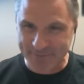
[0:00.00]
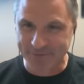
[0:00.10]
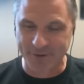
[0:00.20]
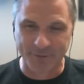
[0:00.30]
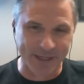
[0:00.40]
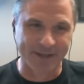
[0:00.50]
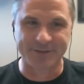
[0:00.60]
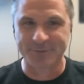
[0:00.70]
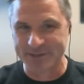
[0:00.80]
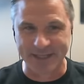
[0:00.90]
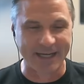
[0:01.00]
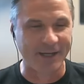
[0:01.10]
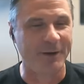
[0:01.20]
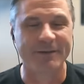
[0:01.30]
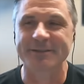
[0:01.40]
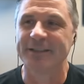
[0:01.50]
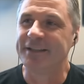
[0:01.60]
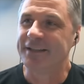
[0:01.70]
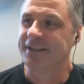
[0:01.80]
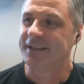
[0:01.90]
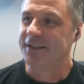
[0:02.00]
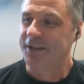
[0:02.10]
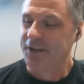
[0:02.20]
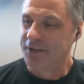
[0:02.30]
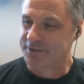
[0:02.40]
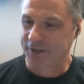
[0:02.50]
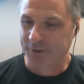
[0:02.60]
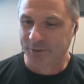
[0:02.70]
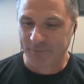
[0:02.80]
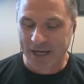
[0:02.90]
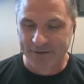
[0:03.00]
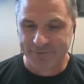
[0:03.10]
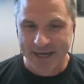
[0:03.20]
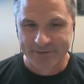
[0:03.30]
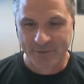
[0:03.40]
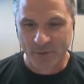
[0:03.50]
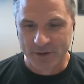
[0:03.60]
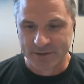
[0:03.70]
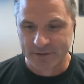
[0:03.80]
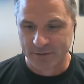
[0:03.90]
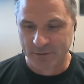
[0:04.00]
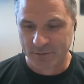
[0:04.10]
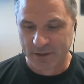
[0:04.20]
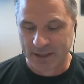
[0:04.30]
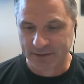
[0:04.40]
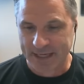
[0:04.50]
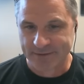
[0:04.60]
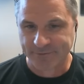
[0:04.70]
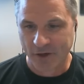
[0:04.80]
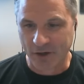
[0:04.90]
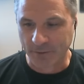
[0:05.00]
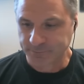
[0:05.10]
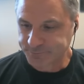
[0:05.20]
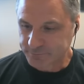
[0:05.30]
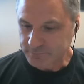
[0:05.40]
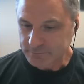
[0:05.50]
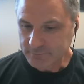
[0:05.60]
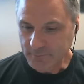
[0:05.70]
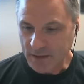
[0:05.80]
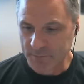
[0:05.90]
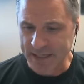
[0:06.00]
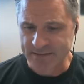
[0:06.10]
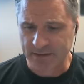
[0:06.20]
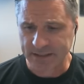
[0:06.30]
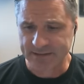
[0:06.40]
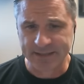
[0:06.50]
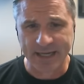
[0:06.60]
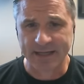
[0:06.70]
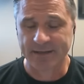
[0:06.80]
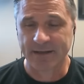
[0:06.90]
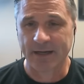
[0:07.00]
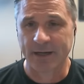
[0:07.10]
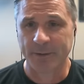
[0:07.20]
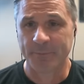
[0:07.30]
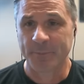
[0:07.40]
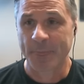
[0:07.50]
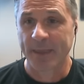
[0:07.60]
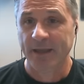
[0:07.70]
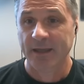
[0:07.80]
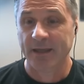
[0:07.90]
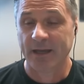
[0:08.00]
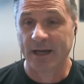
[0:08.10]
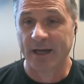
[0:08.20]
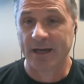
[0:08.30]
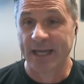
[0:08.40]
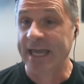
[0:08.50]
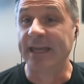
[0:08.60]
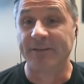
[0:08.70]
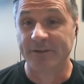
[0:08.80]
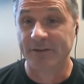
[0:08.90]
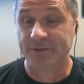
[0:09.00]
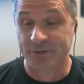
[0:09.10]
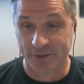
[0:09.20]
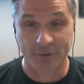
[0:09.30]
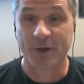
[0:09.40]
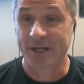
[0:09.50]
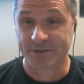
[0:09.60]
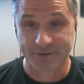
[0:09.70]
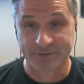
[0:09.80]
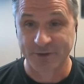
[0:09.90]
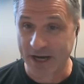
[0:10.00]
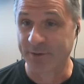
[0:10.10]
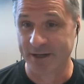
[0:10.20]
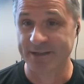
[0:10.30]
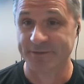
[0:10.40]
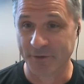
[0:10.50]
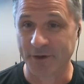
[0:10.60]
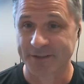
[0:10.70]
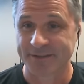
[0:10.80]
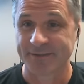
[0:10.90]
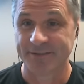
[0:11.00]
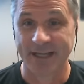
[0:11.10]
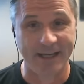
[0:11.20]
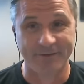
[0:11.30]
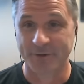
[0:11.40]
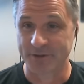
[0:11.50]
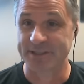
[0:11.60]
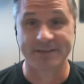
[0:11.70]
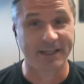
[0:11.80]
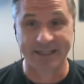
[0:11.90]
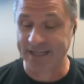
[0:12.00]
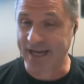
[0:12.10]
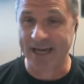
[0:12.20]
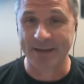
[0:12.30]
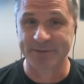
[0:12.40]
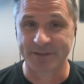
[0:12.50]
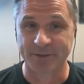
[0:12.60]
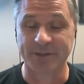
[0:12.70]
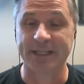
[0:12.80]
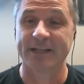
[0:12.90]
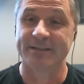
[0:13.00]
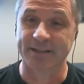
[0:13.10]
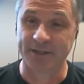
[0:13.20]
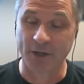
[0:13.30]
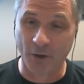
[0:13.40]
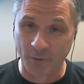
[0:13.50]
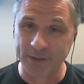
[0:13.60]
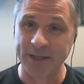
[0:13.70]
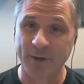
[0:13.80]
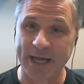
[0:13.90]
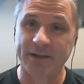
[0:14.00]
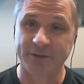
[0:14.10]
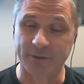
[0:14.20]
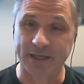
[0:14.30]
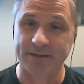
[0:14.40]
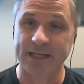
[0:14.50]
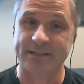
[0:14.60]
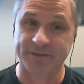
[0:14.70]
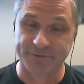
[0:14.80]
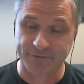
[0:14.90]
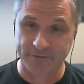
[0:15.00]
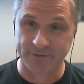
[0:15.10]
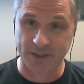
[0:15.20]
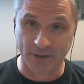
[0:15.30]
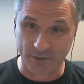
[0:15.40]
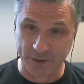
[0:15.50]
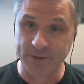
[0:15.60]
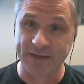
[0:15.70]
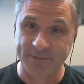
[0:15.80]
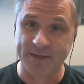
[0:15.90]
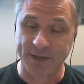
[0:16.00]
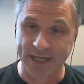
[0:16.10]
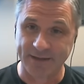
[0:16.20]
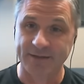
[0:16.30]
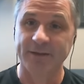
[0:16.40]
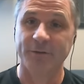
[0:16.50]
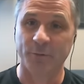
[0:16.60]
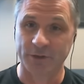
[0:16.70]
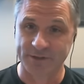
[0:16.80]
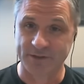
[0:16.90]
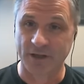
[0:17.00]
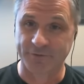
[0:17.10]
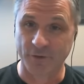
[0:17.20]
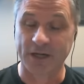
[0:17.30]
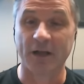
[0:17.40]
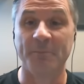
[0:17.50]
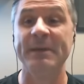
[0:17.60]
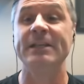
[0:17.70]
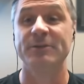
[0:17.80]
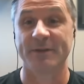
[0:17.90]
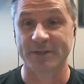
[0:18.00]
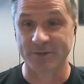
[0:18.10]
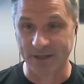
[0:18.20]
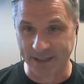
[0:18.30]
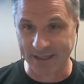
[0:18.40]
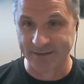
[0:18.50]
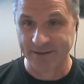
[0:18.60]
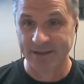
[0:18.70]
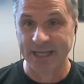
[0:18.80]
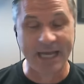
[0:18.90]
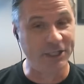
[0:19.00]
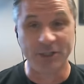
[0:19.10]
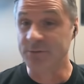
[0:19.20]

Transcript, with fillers: the front wheel and twist the handlebars. Yeah. So uh, fast forward to uh, last fall, basically said, um, uh, "Hey, do you want to try one of these forks?" And of course, he's like, "Yeah, absolutely." And I said, "The mm-hmm. only way I'll do it is if you know, you give me the bike, we'll install the fork, I'll meet you at the trailhead. And you